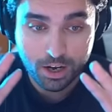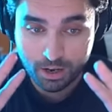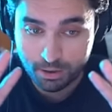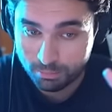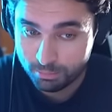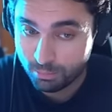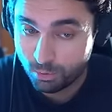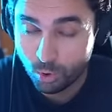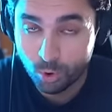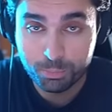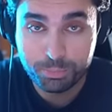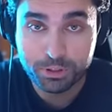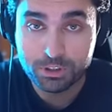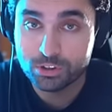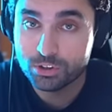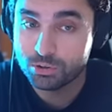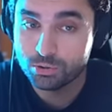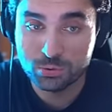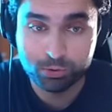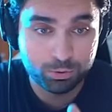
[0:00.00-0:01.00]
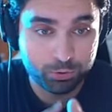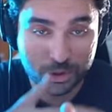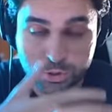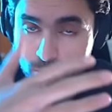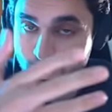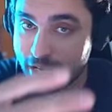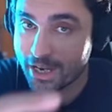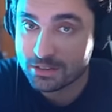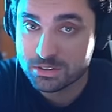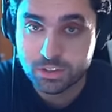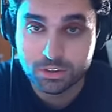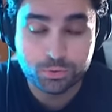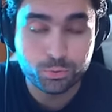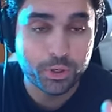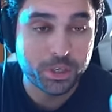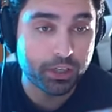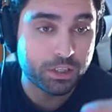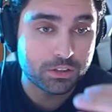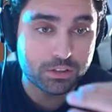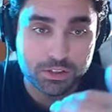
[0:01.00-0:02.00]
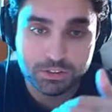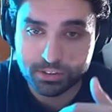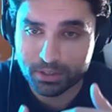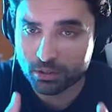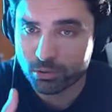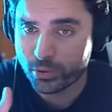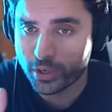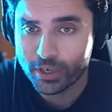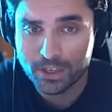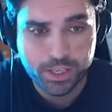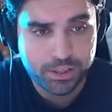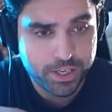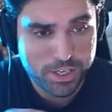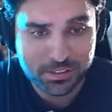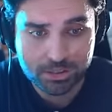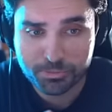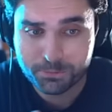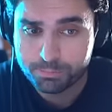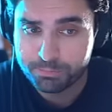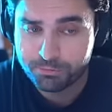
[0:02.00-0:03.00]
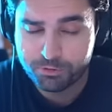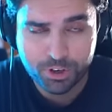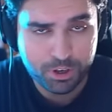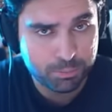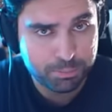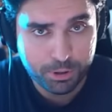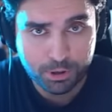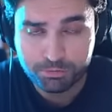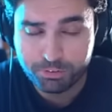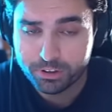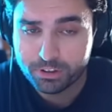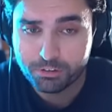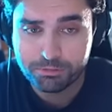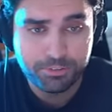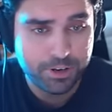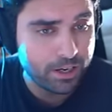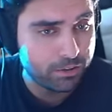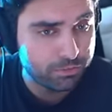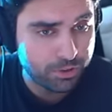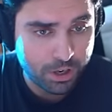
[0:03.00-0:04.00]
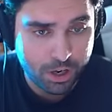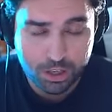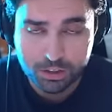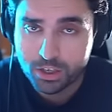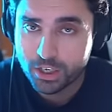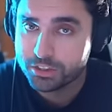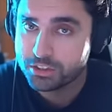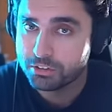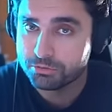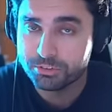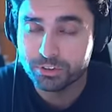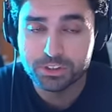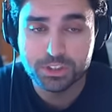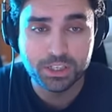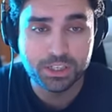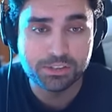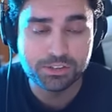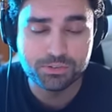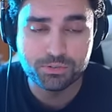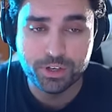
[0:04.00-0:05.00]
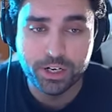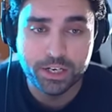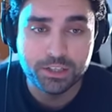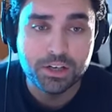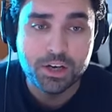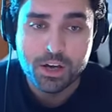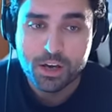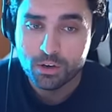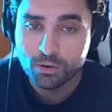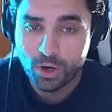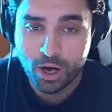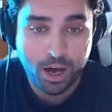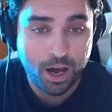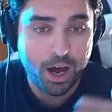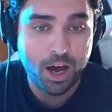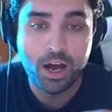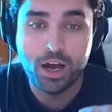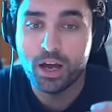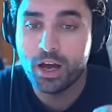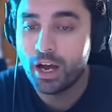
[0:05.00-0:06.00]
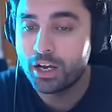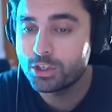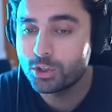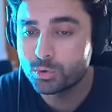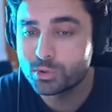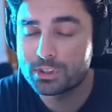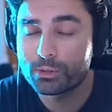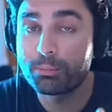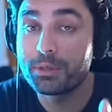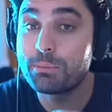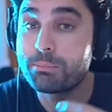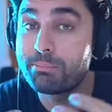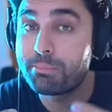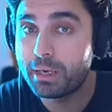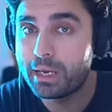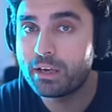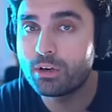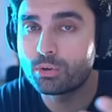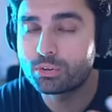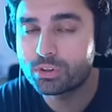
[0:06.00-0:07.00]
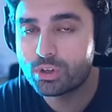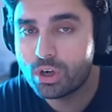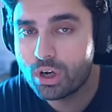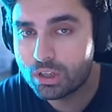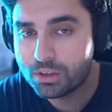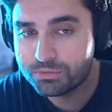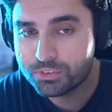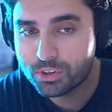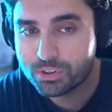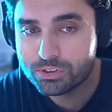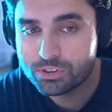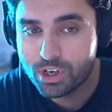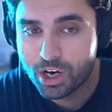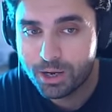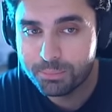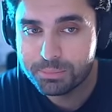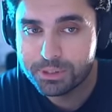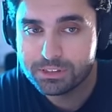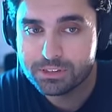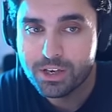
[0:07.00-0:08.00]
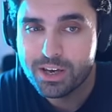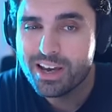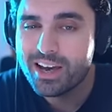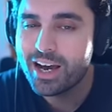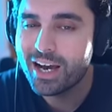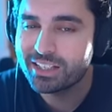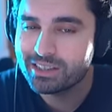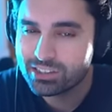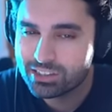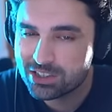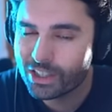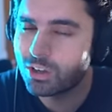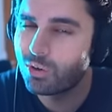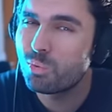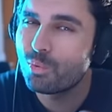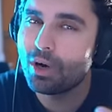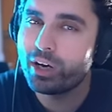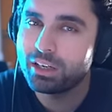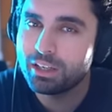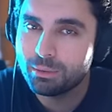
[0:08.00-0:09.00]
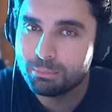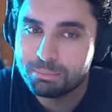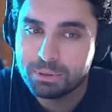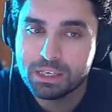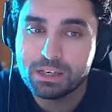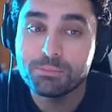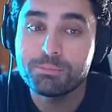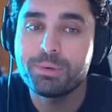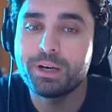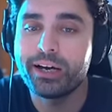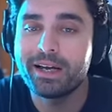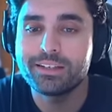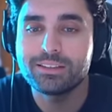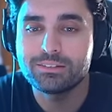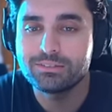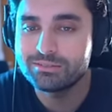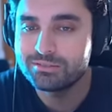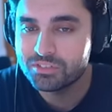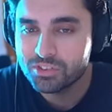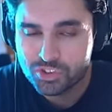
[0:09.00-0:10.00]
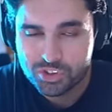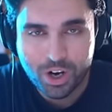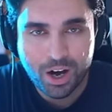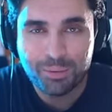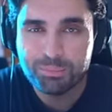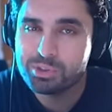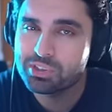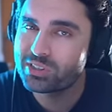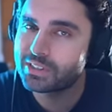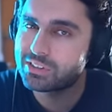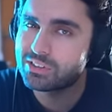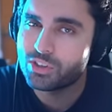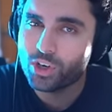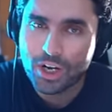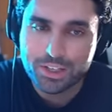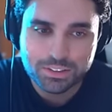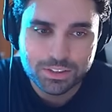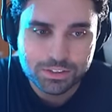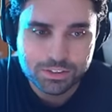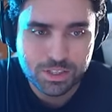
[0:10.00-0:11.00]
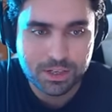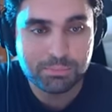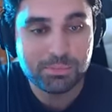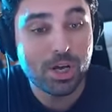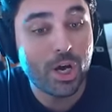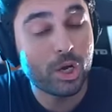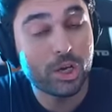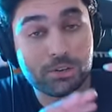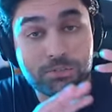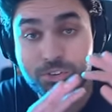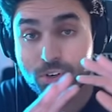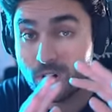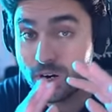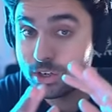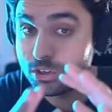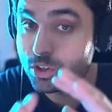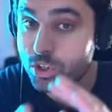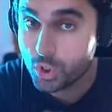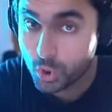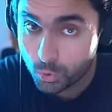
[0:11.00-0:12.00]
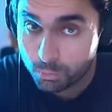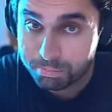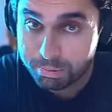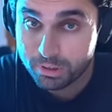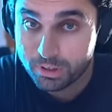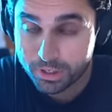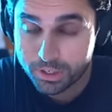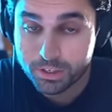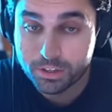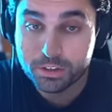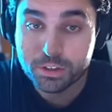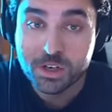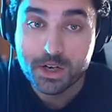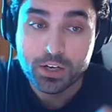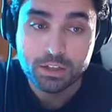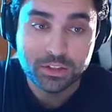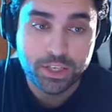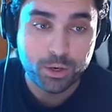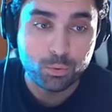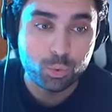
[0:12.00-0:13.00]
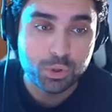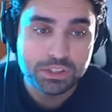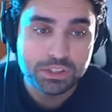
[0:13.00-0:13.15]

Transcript: um, open to you guys agreeing, disagreeing, and that's perfectly fine. We all got different tastes, right? Uh, I, I used to be big on Call of Duty Zombies, I still wanna be, but zombies is not the same. Now, if you're a new player that